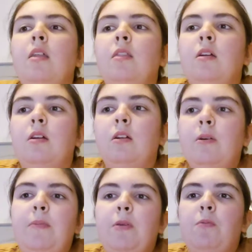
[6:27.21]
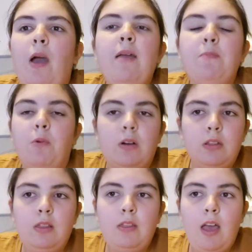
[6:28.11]
There could be way more
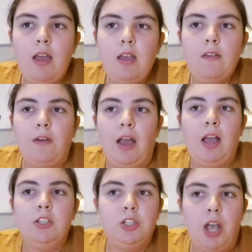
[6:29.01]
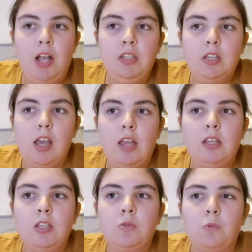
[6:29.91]
than that if I had checked,
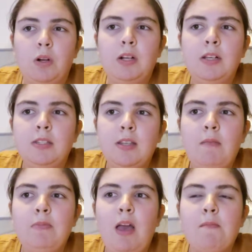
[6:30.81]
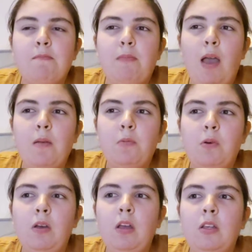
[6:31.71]
and it's worrisome that my
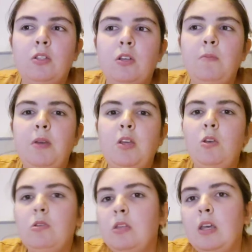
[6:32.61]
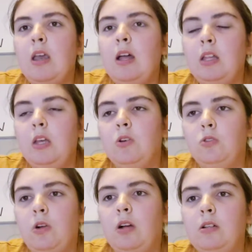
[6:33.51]
employees could be using illegal
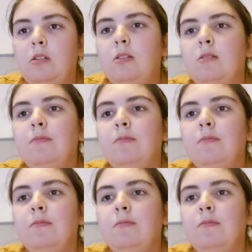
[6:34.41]
drugs.